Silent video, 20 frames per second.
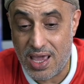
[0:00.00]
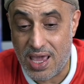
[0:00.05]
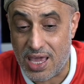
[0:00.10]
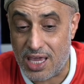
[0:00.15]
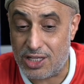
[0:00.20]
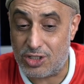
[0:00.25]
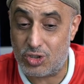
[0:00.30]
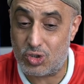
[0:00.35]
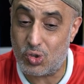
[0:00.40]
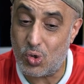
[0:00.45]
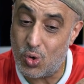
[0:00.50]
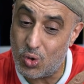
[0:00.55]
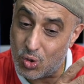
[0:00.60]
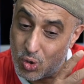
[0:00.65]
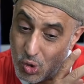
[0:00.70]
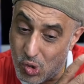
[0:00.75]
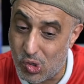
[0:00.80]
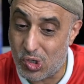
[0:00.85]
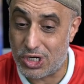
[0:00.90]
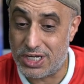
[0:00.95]
it's so
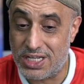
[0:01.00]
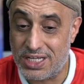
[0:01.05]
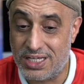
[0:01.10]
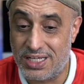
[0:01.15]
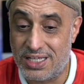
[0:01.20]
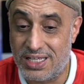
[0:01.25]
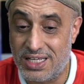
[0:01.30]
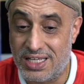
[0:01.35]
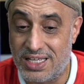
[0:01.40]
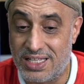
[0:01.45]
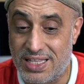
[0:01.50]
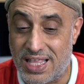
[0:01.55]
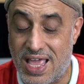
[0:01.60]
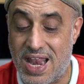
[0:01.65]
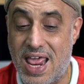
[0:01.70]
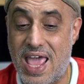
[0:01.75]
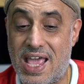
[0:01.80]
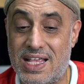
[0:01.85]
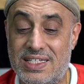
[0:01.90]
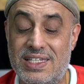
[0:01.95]
good that
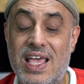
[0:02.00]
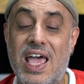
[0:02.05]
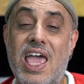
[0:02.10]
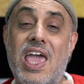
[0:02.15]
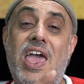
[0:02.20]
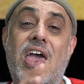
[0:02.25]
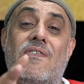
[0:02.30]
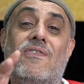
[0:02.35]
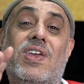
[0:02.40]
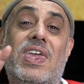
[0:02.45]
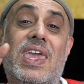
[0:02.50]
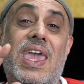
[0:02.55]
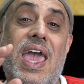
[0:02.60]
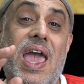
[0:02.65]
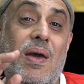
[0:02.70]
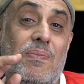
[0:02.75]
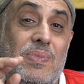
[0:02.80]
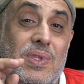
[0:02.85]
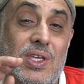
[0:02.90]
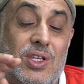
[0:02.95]
SI have
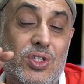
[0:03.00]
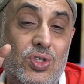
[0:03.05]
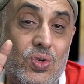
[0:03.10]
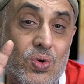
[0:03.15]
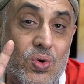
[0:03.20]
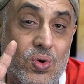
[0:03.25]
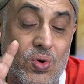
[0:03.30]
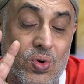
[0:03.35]
capped it to